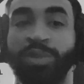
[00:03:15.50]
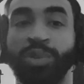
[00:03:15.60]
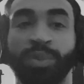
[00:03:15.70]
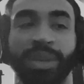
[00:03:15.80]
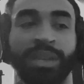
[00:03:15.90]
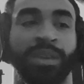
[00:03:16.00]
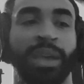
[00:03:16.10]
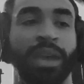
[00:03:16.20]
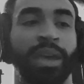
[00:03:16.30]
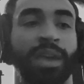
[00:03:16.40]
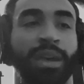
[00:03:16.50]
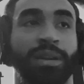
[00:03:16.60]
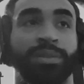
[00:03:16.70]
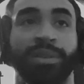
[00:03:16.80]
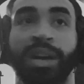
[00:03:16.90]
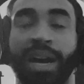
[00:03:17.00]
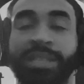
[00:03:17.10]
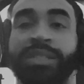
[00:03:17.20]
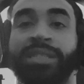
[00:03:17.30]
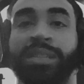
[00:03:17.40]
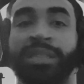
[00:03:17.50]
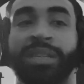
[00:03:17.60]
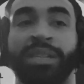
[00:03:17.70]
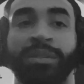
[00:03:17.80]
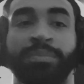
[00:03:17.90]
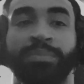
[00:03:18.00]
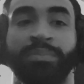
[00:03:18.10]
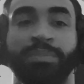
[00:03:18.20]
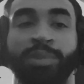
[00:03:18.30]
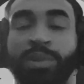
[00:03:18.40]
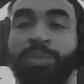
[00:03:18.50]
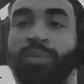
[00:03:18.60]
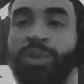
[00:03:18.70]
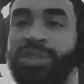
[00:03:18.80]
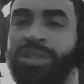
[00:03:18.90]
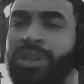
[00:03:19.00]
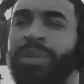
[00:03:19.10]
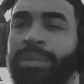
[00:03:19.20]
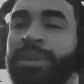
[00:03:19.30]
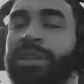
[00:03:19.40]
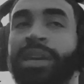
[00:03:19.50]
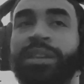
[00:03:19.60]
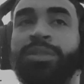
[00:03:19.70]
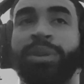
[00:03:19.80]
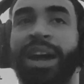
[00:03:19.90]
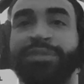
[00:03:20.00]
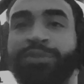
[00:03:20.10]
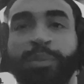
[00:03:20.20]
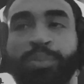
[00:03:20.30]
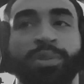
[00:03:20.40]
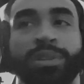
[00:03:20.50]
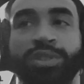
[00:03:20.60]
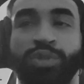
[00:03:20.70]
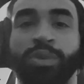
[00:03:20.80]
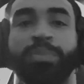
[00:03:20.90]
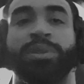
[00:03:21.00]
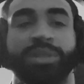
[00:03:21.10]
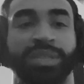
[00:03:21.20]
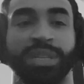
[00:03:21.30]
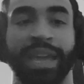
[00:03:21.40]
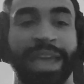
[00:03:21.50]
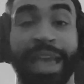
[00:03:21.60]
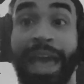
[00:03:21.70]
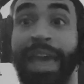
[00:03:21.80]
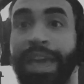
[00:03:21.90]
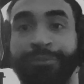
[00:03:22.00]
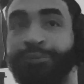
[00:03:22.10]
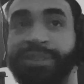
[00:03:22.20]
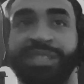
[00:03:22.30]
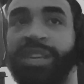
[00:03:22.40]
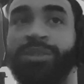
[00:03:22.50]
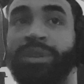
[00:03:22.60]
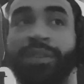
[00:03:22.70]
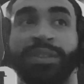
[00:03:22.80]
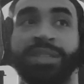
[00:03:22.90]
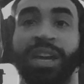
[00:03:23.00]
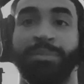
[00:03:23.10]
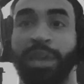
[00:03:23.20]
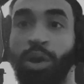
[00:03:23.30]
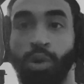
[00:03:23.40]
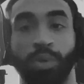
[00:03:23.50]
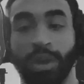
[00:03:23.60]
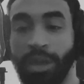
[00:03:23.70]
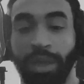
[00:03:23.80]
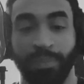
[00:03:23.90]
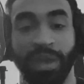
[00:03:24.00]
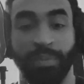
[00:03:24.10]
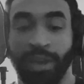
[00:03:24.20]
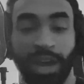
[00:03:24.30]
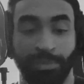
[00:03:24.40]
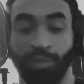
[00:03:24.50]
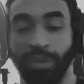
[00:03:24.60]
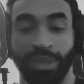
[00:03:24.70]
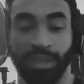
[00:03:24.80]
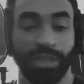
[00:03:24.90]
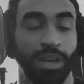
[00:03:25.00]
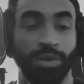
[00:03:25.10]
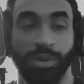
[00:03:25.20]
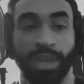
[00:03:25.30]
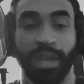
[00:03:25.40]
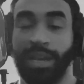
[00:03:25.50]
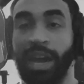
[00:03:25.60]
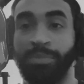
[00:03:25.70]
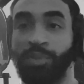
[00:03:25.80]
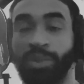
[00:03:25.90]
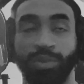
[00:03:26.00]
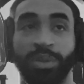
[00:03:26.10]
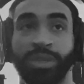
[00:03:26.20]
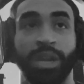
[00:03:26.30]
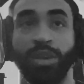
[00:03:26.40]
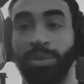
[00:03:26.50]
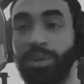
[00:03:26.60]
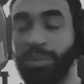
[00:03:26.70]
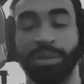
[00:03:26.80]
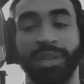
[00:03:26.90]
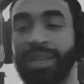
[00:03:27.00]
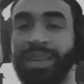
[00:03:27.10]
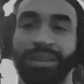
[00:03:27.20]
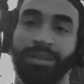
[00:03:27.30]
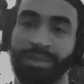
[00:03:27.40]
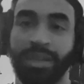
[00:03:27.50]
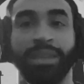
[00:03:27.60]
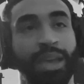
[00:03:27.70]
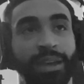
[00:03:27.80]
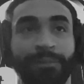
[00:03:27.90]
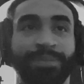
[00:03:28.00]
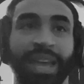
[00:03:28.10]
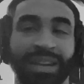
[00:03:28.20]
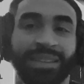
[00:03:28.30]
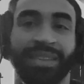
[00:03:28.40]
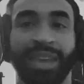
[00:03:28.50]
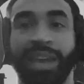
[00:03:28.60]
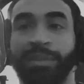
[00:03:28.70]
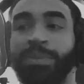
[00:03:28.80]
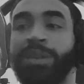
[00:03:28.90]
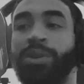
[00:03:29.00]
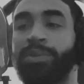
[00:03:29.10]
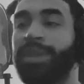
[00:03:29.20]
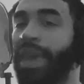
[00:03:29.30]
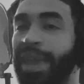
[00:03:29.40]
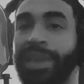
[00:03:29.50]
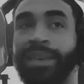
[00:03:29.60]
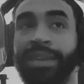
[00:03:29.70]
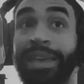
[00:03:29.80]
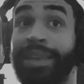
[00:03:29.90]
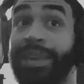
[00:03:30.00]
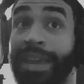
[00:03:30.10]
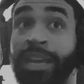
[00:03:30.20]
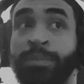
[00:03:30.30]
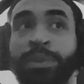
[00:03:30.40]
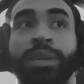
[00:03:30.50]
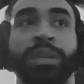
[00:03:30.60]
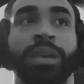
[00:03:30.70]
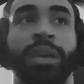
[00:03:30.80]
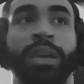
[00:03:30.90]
doing or constantly, or what, you know what I mean? Like, you don't have to report to a person at every single given time. Like, oh, hey, babe, I'm doing this. Oh, hey, now I'm going to do this. No, no, no. Like, yeah, that can be okay. It can be.